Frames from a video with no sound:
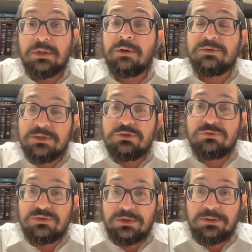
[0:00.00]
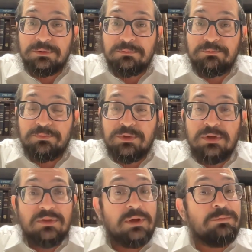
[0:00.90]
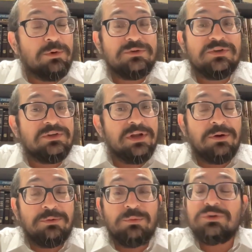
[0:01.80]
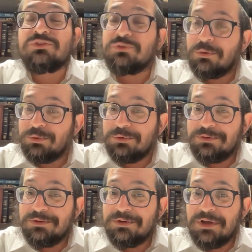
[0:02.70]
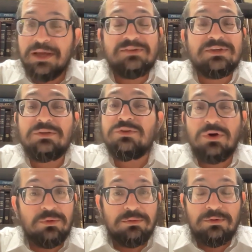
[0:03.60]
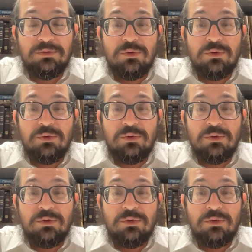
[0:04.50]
Now, it's interesting that Moses and Aaron were stubborn and said, no,